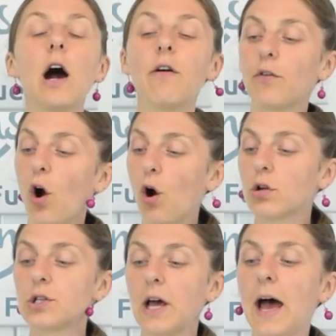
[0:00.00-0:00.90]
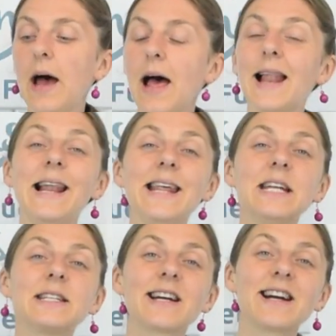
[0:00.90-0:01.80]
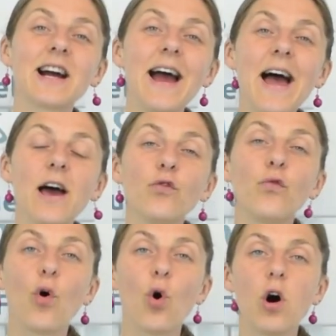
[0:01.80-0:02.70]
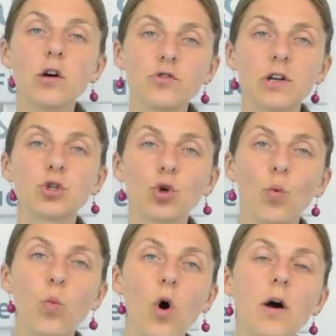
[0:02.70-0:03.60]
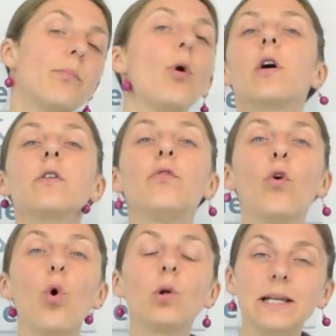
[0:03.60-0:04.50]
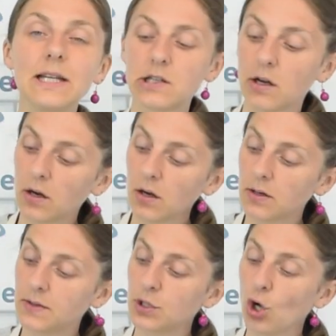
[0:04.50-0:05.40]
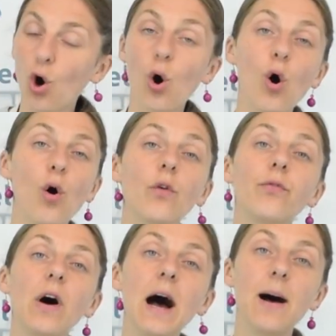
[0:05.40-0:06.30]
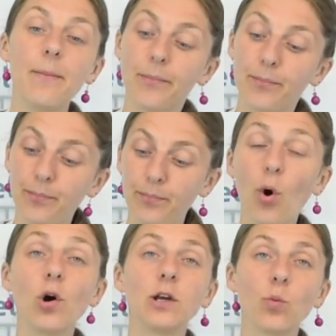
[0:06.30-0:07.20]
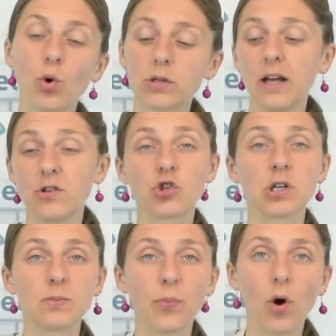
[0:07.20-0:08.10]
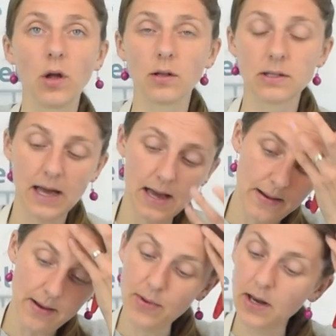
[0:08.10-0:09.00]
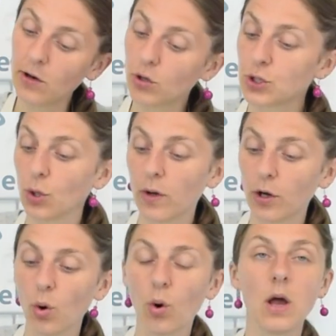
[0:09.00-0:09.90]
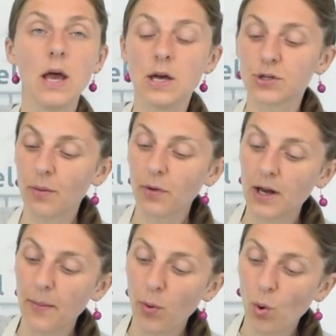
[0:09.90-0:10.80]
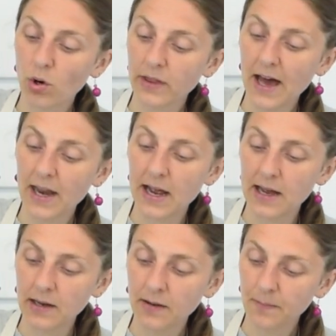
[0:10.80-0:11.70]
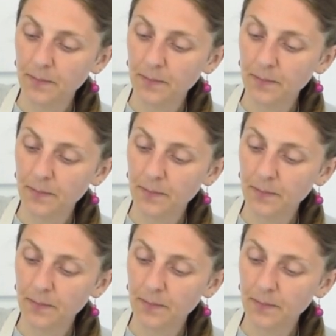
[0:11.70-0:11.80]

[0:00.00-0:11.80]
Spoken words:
I've got a litre and 400, so 1.4 litres of boiling water. It's just boiled a minute or so ago, so I'm gonna pour that in.